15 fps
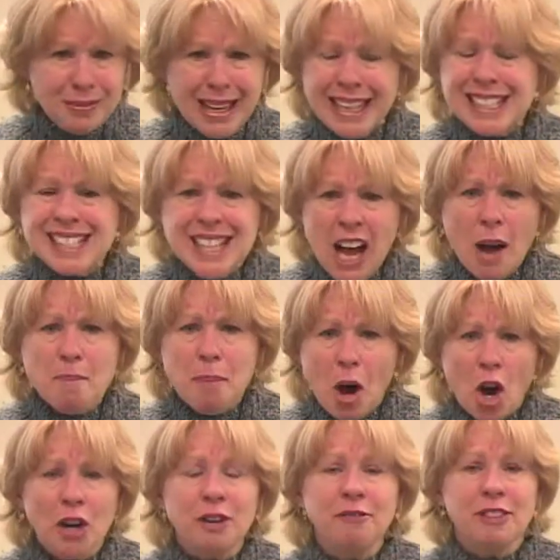It's not
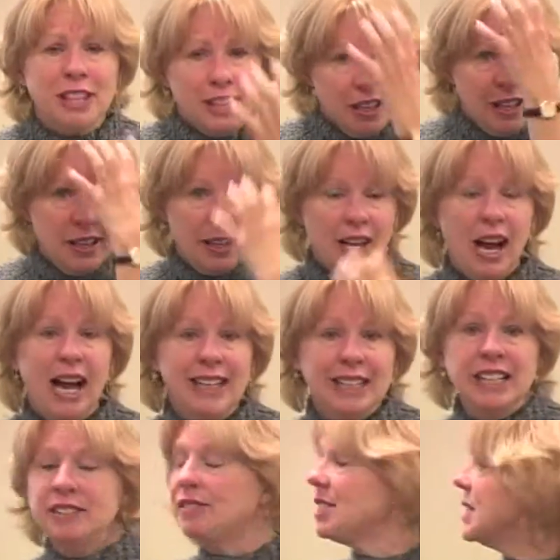part of the
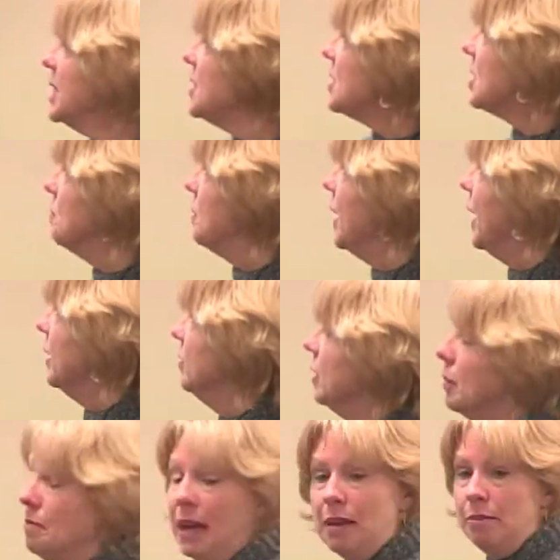cognitive system yet.
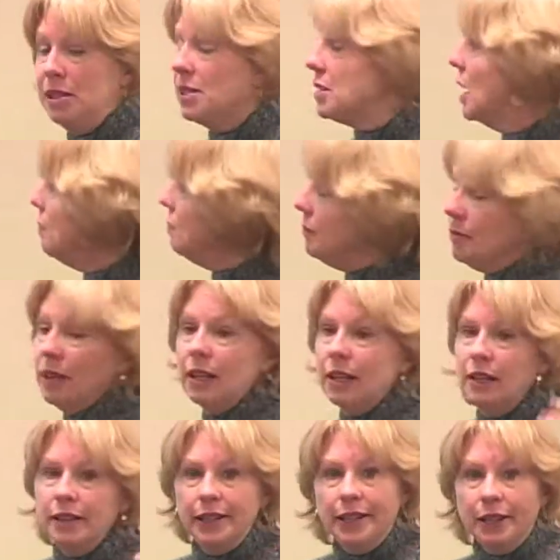It may be
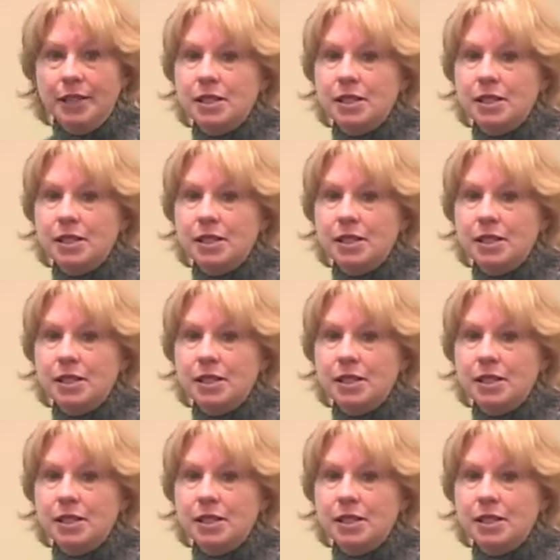at